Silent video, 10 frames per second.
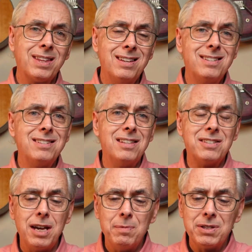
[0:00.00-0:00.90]
This is the
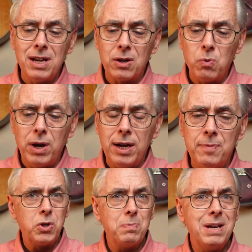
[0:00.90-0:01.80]
same exact way,
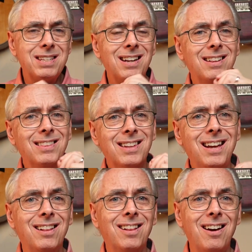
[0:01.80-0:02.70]
which makes it a
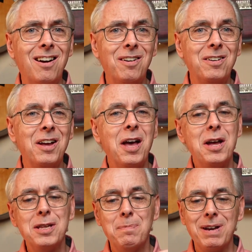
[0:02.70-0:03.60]
little hard
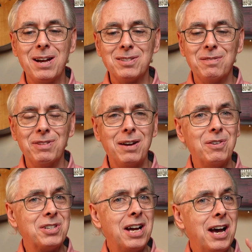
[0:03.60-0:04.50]
to pick out some
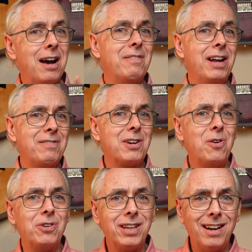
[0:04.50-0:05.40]
flavors. I'm gonna have to
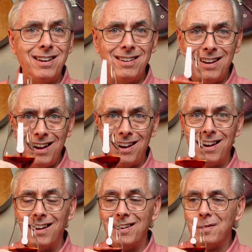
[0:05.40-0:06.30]
go in again. Hang
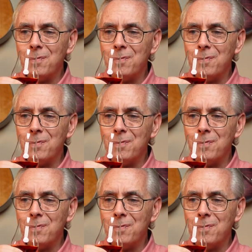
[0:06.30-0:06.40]
on.